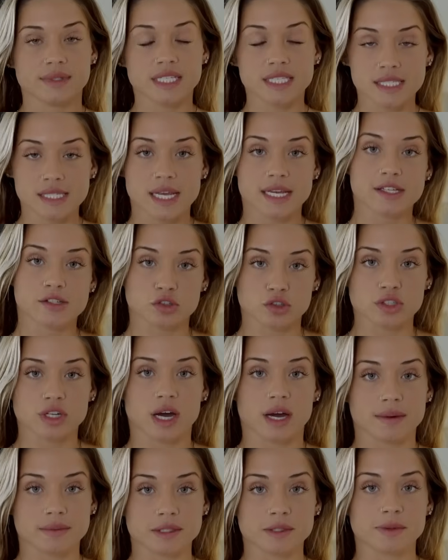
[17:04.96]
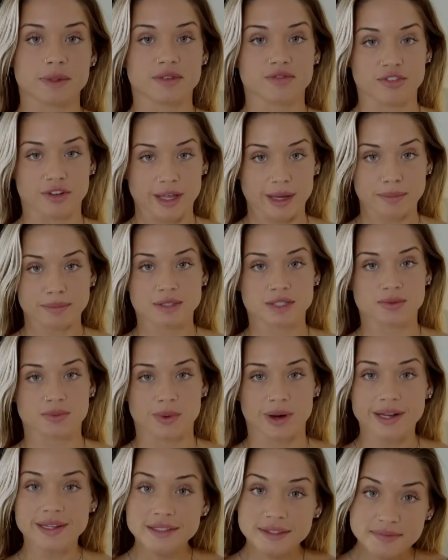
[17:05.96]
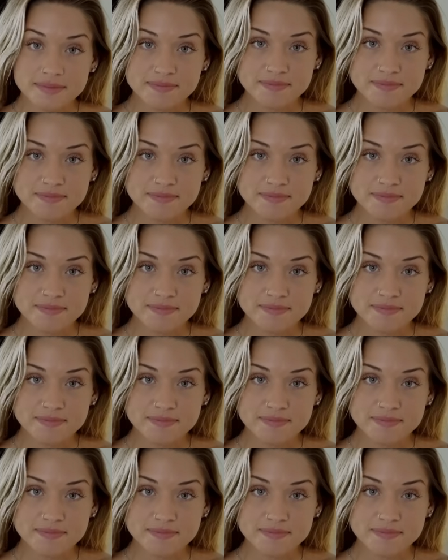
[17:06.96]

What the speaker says: The steaks are timed to be flipped. What?